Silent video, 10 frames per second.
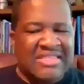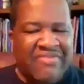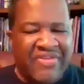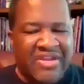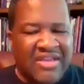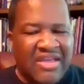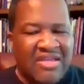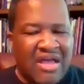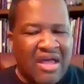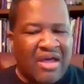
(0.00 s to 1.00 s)

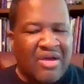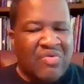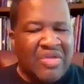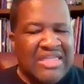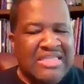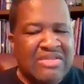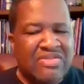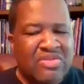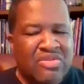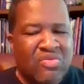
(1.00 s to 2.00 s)
definitely
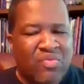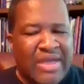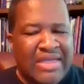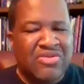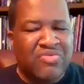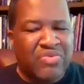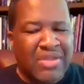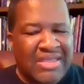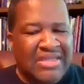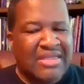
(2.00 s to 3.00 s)
it's the way to
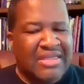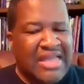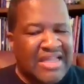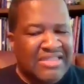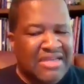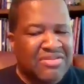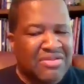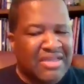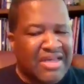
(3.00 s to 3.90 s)
really contact your